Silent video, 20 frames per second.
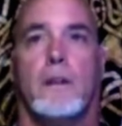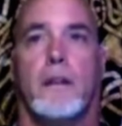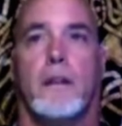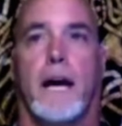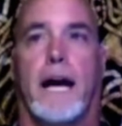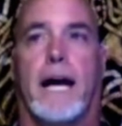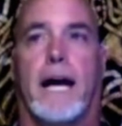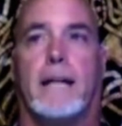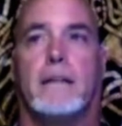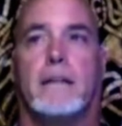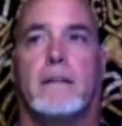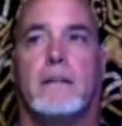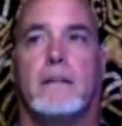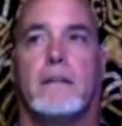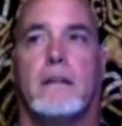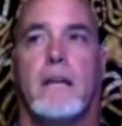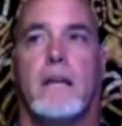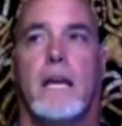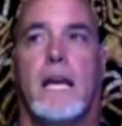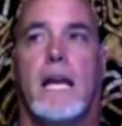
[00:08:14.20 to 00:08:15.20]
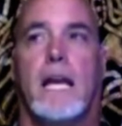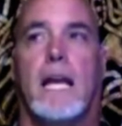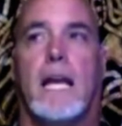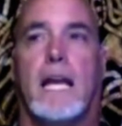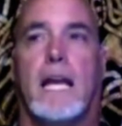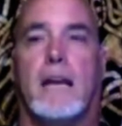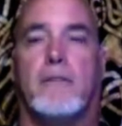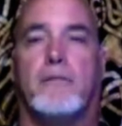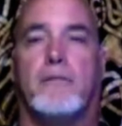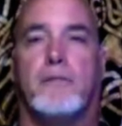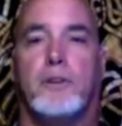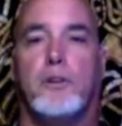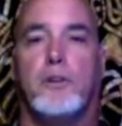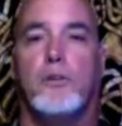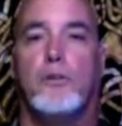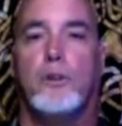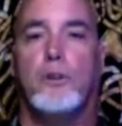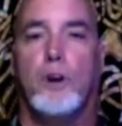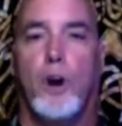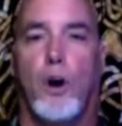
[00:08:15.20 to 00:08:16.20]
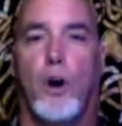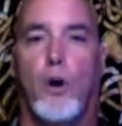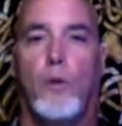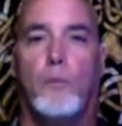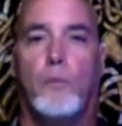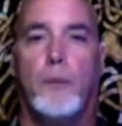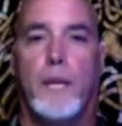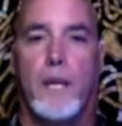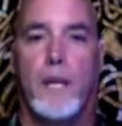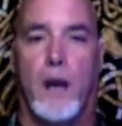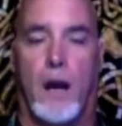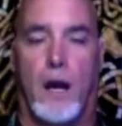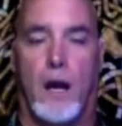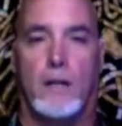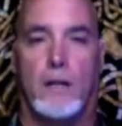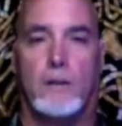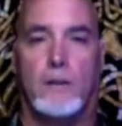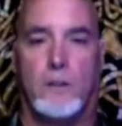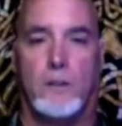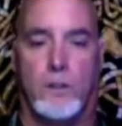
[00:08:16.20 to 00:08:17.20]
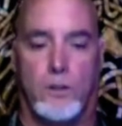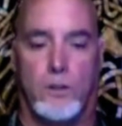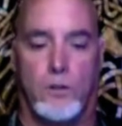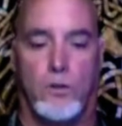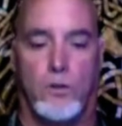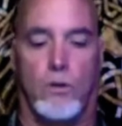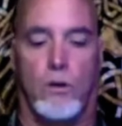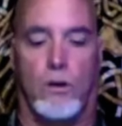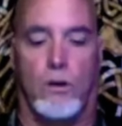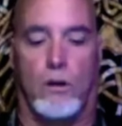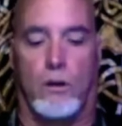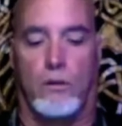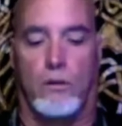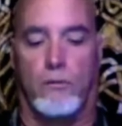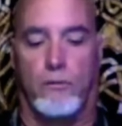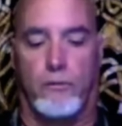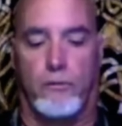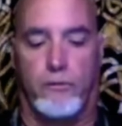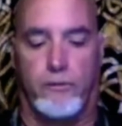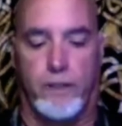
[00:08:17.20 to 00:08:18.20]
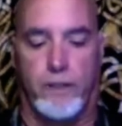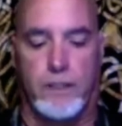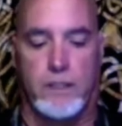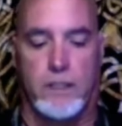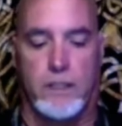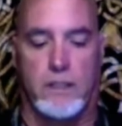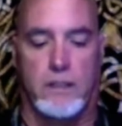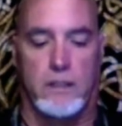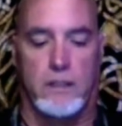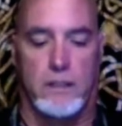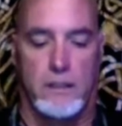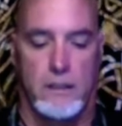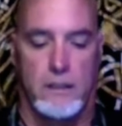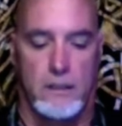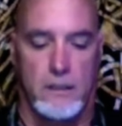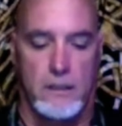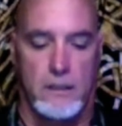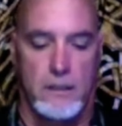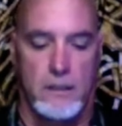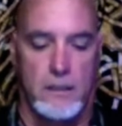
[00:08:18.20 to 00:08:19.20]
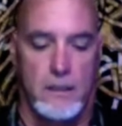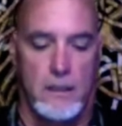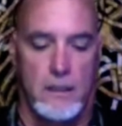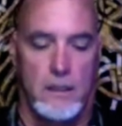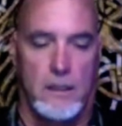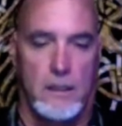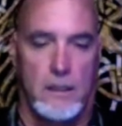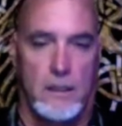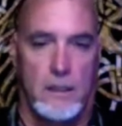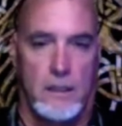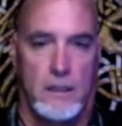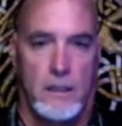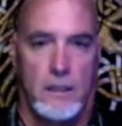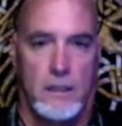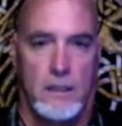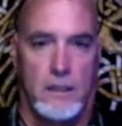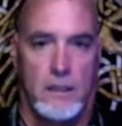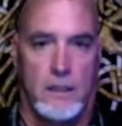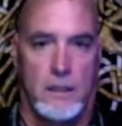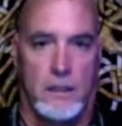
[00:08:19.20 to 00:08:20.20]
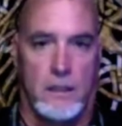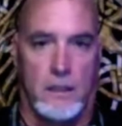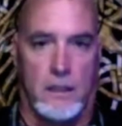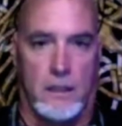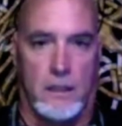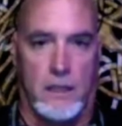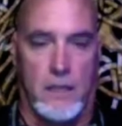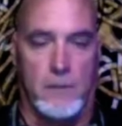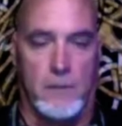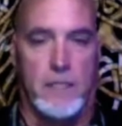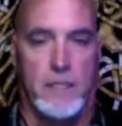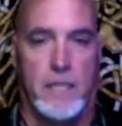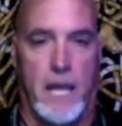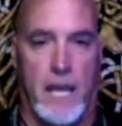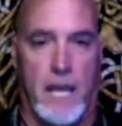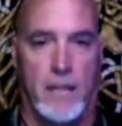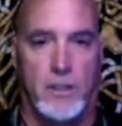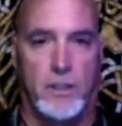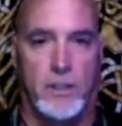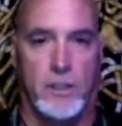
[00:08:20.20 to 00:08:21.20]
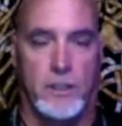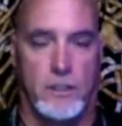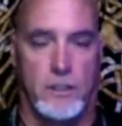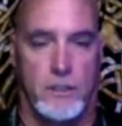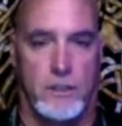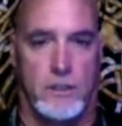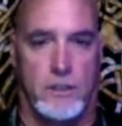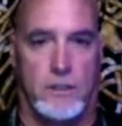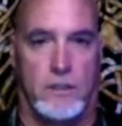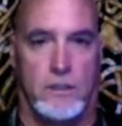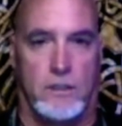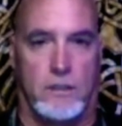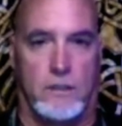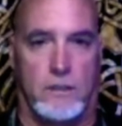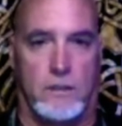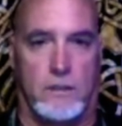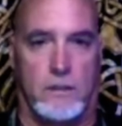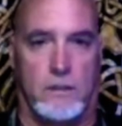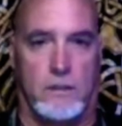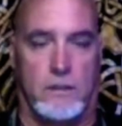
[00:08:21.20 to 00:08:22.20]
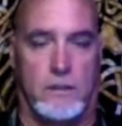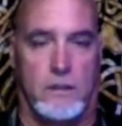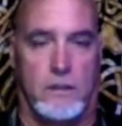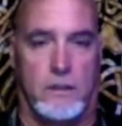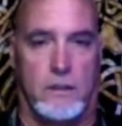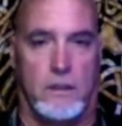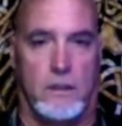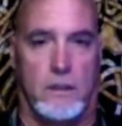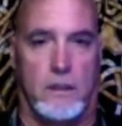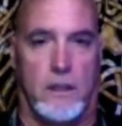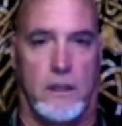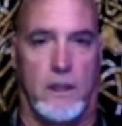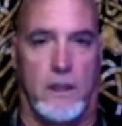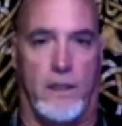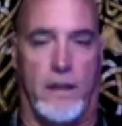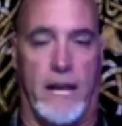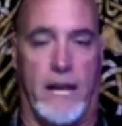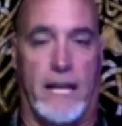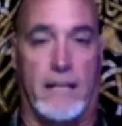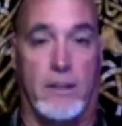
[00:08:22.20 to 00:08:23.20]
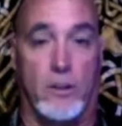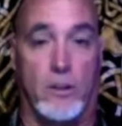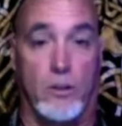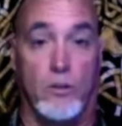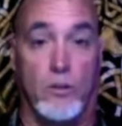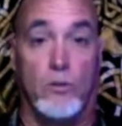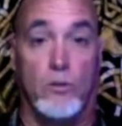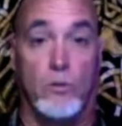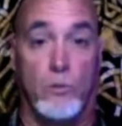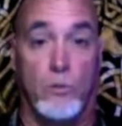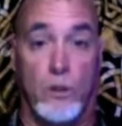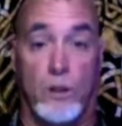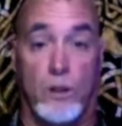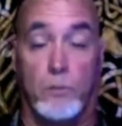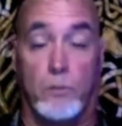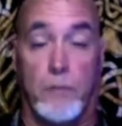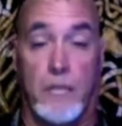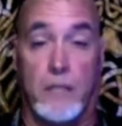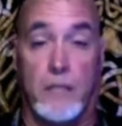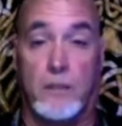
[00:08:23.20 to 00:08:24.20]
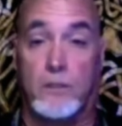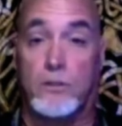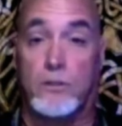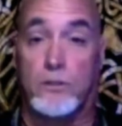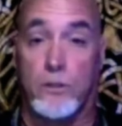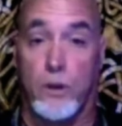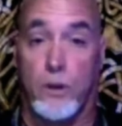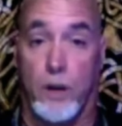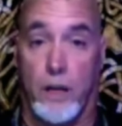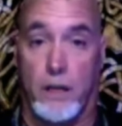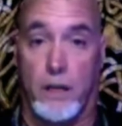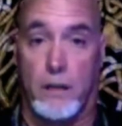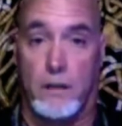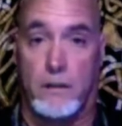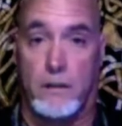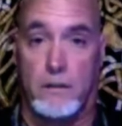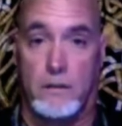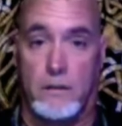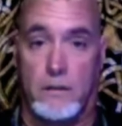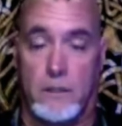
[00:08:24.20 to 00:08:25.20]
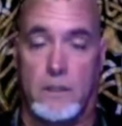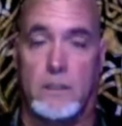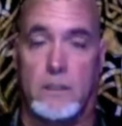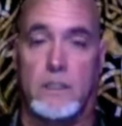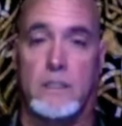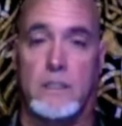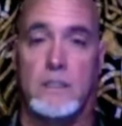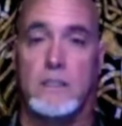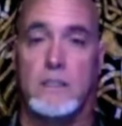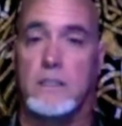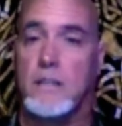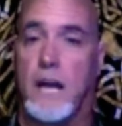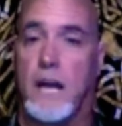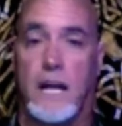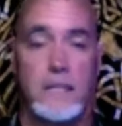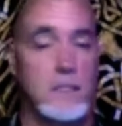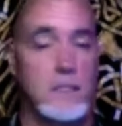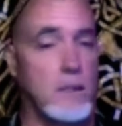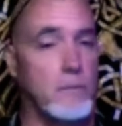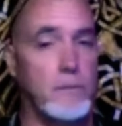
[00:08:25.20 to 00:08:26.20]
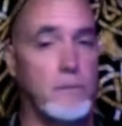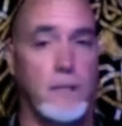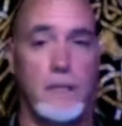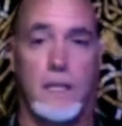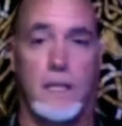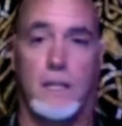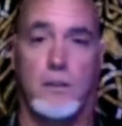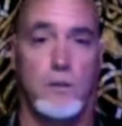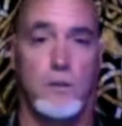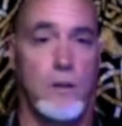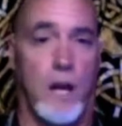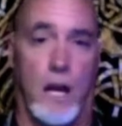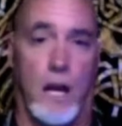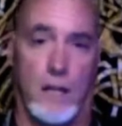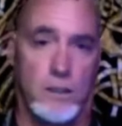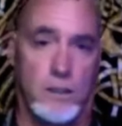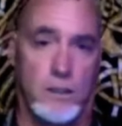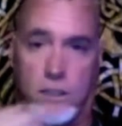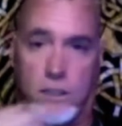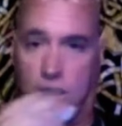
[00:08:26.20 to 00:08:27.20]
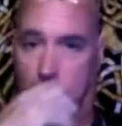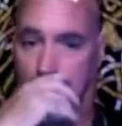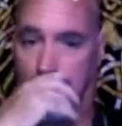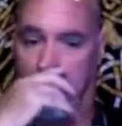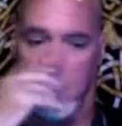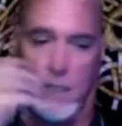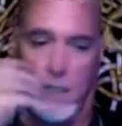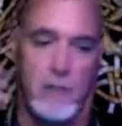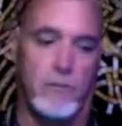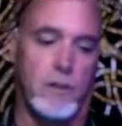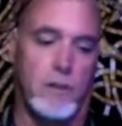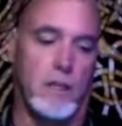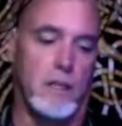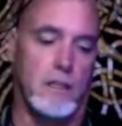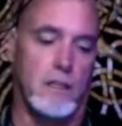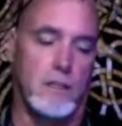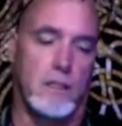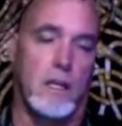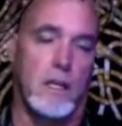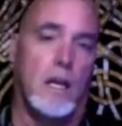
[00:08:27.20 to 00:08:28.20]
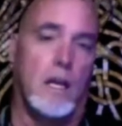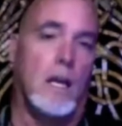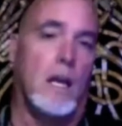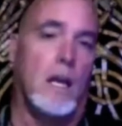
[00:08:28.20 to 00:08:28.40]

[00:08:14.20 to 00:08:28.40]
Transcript: that if you go beyond your physical limitations, that you will be destroyed. This is not something that you consciously believe. It is